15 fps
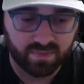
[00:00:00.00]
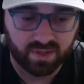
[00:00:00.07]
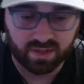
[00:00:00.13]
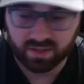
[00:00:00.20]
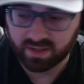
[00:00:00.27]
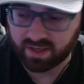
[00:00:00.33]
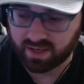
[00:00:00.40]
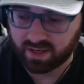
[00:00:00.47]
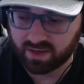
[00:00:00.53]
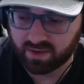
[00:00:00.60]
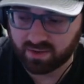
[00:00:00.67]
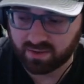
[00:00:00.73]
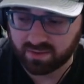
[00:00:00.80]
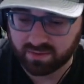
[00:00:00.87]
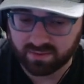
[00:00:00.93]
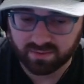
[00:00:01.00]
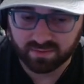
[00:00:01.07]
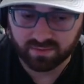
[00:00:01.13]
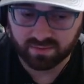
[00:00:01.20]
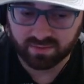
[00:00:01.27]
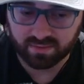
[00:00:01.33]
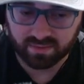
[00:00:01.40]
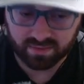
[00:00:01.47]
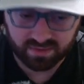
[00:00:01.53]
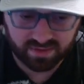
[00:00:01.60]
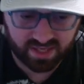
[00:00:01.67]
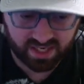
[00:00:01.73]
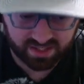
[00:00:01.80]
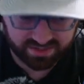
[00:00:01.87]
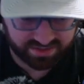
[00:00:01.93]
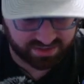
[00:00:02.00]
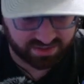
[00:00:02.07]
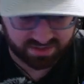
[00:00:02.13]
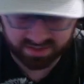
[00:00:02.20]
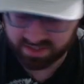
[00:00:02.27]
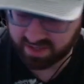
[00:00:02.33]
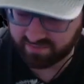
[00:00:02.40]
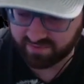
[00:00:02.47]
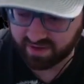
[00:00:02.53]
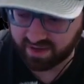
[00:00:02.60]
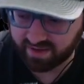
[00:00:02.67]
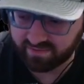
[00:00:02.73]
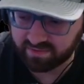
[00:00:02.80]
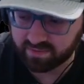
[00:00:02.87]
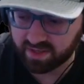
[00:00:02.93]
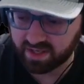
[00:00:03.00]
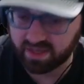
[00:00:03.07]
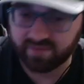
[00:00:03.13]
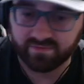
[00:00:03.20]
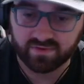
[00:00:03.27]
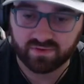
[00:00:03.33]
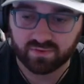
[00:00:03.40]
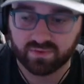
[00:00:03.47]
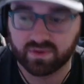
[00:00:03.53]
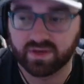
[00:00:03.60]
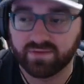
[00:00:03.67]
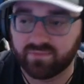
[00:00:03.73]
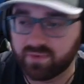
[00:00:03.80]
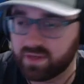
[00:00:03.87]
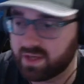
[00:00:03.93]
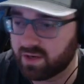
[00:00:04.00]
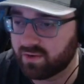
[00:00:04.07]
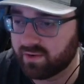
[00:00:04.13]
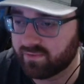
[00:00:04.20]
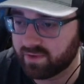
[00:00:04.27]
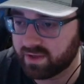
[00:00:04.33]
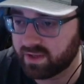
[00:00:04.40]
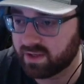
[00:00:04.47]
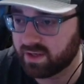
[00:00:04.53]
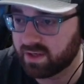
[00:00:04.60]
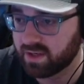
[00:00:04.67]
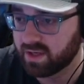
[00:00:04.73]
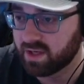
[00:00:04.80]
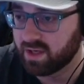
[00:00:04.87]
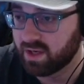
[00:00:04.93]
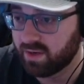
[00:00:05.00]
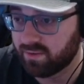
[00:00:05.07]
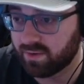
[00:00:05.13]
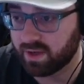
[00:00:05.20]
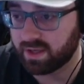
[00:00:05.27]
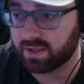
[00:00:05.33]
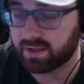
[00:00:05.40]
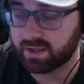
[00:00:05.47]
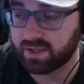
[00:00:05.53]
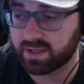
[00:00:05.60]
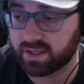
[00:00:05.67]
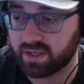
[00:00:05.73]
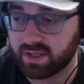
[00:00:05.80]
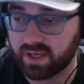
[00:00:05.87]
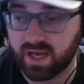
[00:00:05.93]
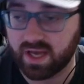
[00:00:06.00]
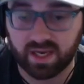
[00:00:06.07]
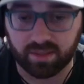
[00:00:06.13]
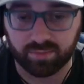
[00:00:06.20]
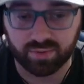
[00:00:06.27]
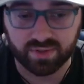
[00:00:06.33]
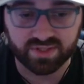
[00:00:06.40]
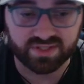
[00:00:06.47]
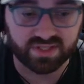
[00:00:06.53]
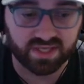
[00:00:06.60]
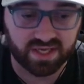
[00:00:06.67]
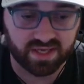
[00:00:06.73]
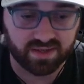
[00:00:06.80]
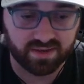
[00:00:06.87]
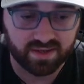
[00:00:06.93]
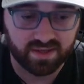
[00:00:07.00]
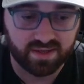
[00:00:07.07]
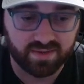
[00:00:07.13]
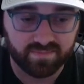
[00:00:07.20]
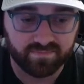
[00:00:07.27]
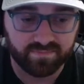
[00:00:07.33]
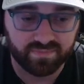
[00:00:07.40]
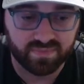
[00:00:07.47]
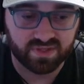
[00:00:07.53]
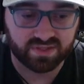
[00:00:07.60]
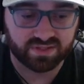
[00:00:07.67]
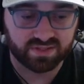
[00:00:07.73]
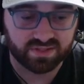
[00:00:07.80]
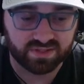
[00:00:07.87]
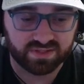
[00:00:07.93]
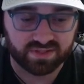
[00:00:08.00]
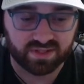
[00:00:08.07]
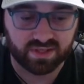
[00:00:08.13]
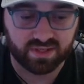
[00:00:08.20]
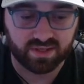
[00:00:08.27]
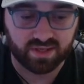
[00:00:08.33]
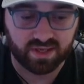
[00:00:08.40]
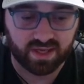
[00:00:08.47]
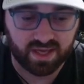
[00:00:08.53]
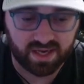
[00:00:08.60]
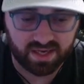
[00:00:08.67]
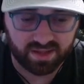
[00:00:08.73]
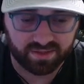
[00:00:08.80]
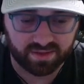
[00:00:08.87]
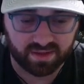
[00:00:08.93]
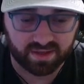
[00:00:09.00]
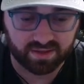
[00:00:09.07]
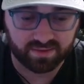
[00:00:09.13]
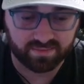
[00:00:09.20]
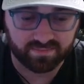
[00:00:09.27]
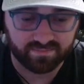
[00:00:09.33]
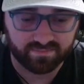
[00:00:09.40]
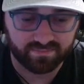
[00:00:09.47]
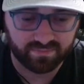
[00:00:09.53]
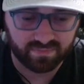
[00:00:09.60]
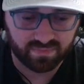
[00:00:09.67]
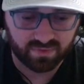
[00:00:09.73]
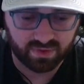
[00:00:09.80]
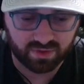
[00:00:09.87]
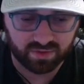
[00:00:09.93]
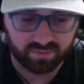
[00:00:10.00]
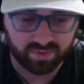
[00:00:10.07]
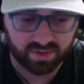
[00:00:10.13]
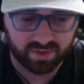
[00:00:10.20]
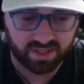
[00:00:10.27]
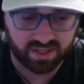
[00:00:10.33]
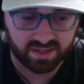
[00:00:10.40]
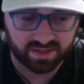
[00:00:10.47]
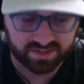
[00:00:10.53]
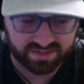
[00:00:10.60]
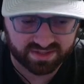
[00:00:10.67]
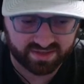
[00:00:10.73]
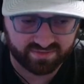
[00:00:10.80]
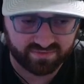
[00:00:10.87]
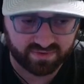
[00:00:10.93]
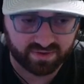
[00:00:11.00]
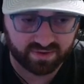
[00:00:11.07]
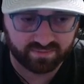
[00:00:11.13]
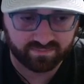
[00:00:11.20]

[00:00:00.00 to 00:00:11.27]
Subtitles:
Now, that is just stuff I have in my inventory. If we go over here, right click and hit edit preset, this is anything. You could put any of this stuff on.